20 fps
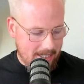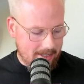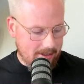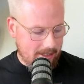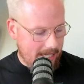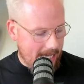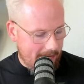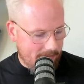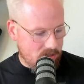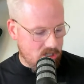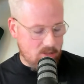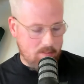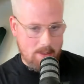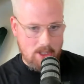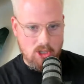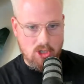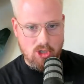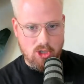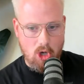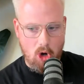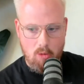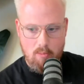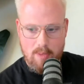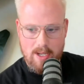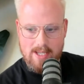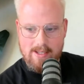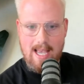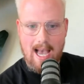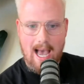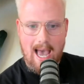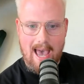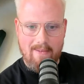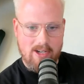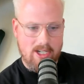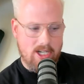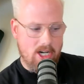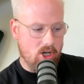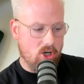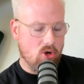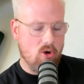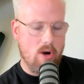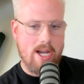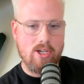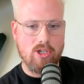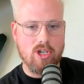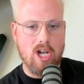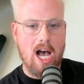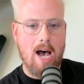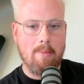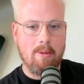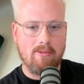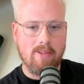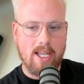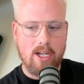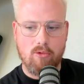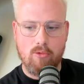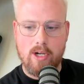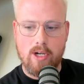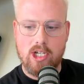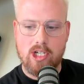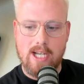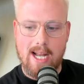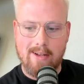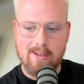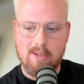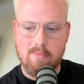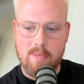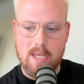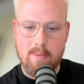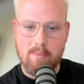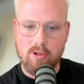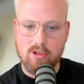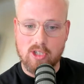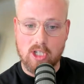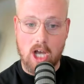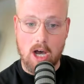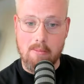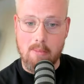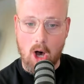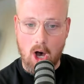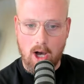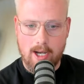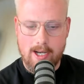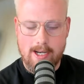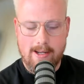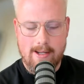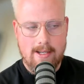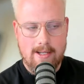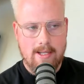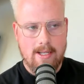I've just been so busy. I haven't done a great job of like reaching out to people to come on.